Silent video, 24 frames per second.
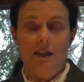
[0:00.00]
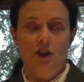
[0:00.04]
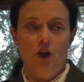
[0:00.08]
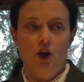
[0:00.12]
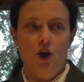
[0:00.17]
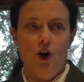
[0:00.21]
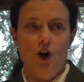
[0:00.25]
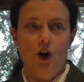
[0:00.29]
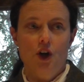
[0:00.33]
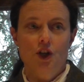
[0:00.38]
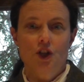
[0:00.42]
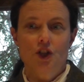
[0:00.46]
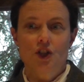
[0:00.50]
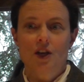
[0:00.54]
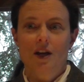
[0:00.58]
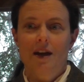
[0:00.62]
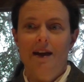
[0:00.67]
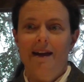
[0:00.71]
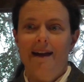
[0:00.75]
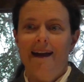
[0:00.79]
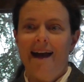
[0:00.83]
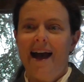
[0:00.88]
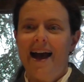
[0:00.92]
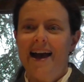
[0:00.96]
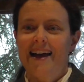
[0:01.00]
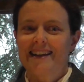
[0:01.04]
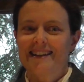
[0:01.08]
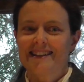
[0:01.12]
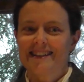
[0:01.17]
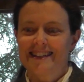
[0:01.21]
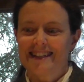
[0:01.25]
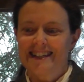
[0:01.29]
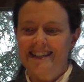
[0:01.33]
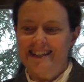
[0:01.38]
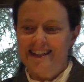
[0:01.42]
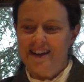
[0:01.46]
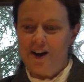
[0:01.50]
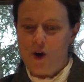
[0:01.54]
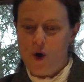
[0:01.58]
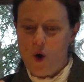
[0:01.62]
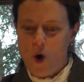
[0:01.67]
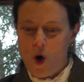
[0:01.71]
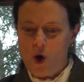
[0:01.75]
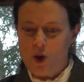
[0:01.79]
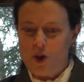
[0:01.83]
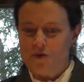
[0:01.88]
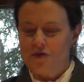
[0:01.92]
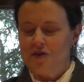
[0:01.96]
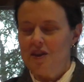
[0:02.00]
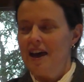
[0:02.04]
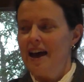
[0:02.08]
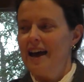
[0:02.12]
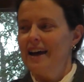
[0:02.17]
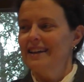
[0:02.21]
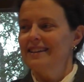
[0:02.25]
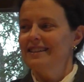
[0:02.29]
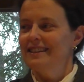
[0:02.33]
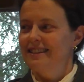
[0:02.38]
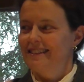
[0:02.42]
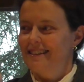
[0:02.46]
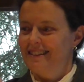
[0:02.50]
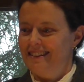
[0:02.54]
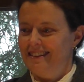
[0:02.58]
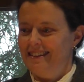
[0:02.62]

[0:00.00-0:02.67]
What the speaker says: large, and all of that